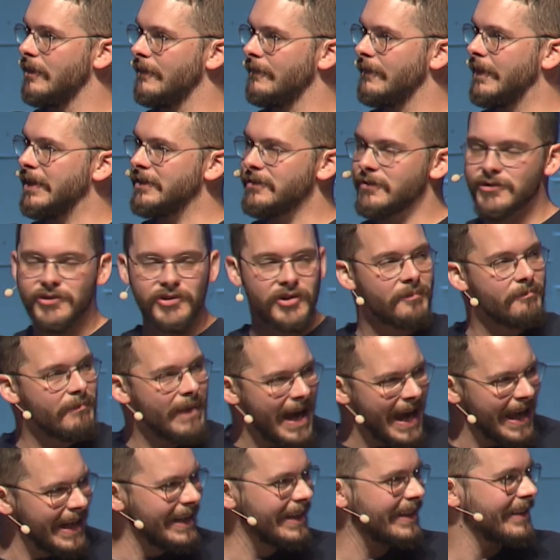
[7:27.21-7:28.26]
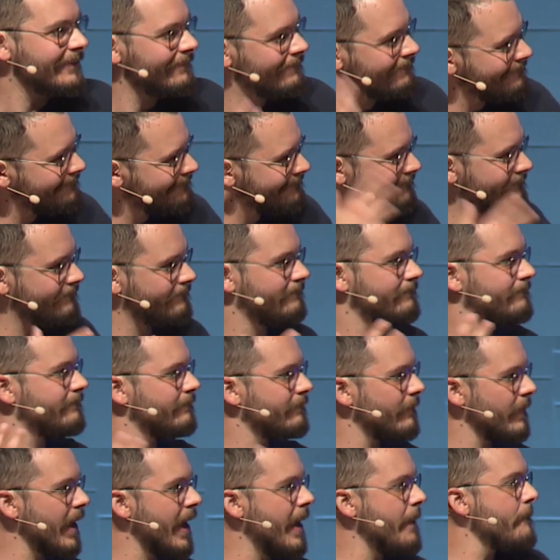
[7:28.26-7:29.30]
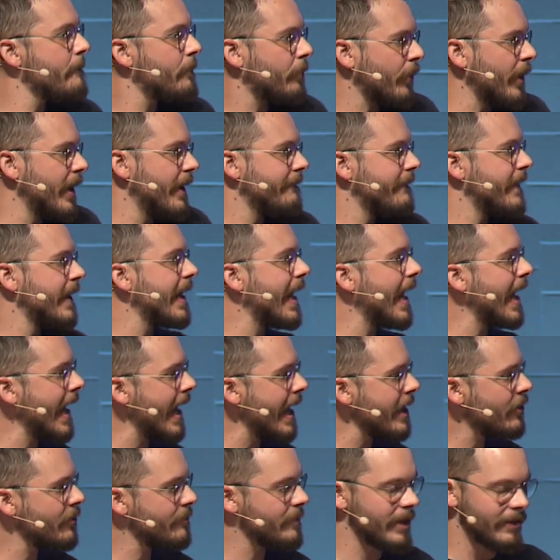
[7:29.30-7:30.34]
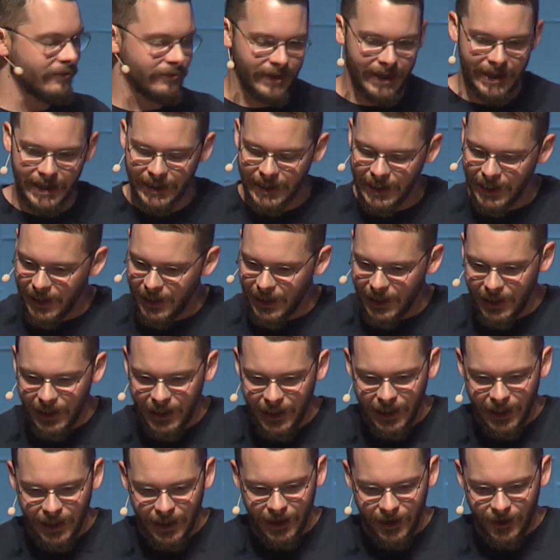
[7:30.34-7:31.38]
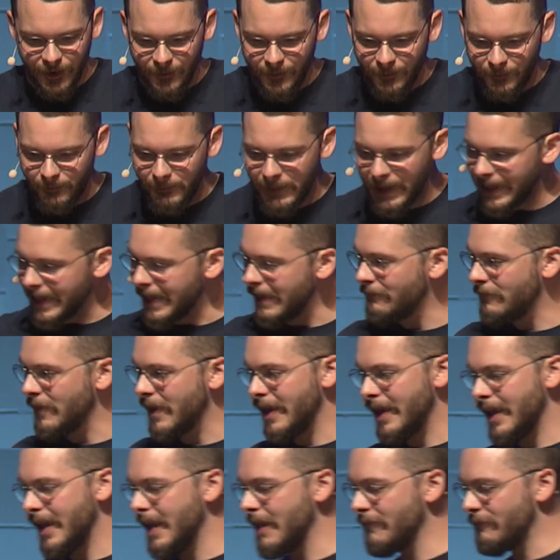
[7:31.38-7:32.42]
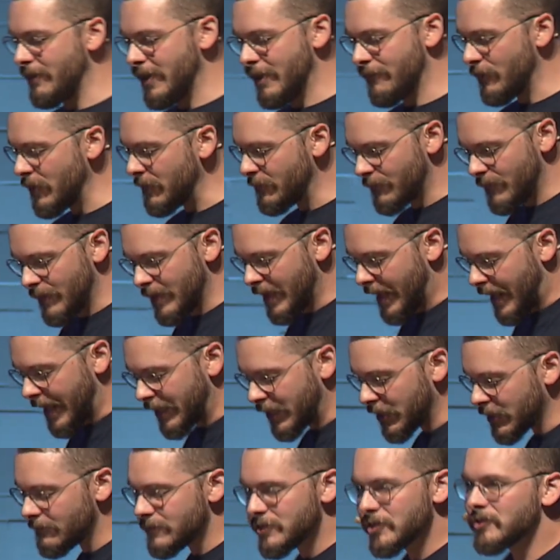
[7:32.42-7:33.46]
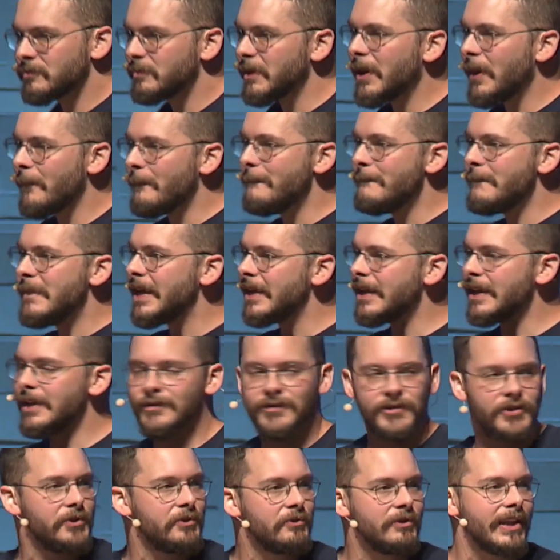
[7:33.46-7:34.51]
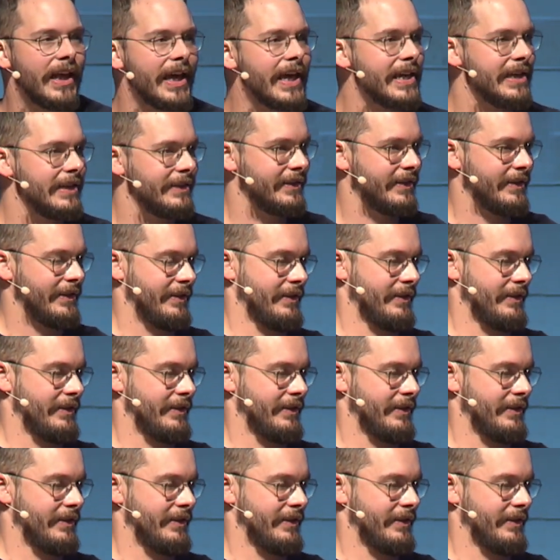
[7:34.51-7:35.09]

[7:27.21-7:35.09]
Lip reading: That traumatic imprint that it had on me of like, man, if I could have just been a minute too late.